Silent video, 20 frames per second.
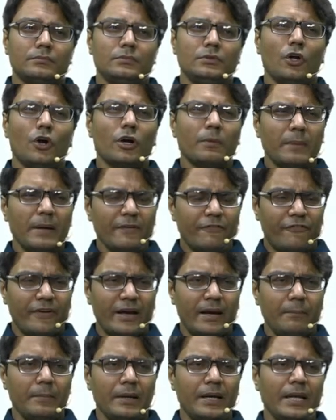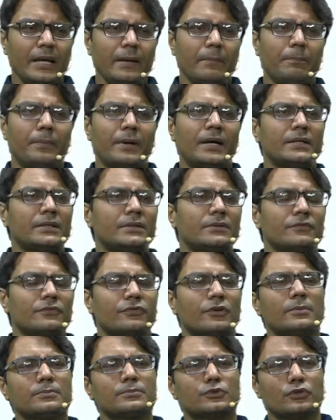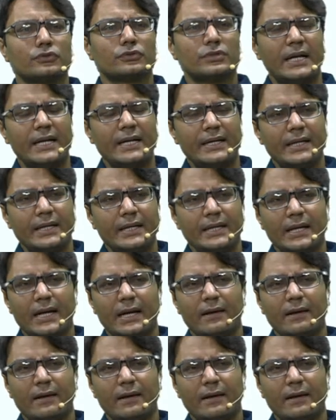Not my family, but from society